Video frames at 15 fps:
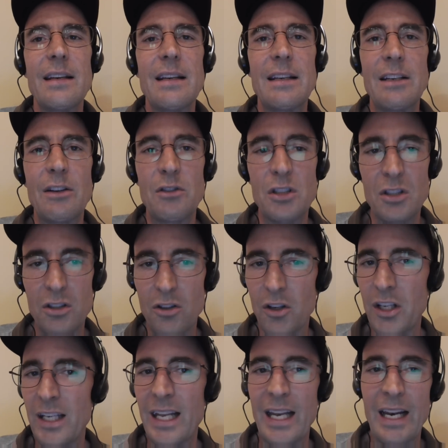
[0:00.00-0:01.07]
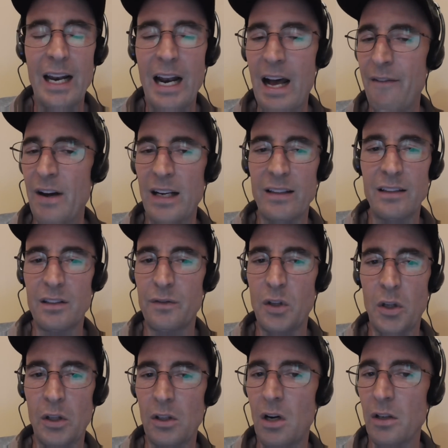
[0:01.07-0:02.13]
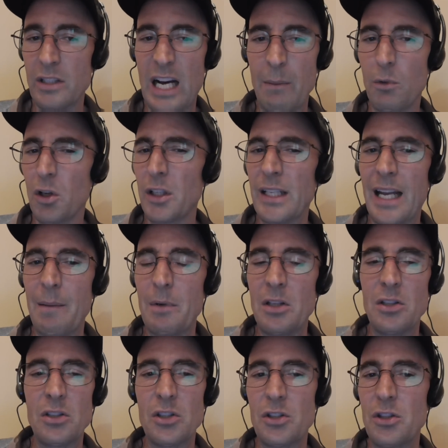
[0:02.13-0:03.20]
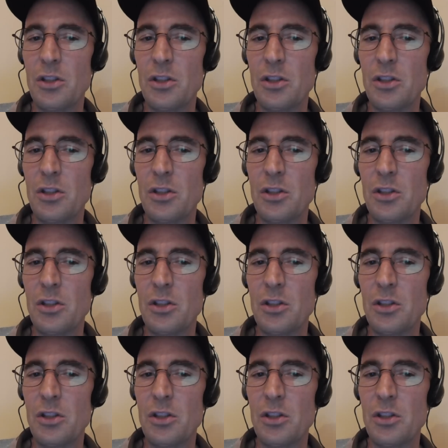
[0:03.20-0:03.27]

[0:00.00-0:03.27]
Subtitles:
you know, just looking at it, and I've had this feeling a long time looking at it, I mean, there's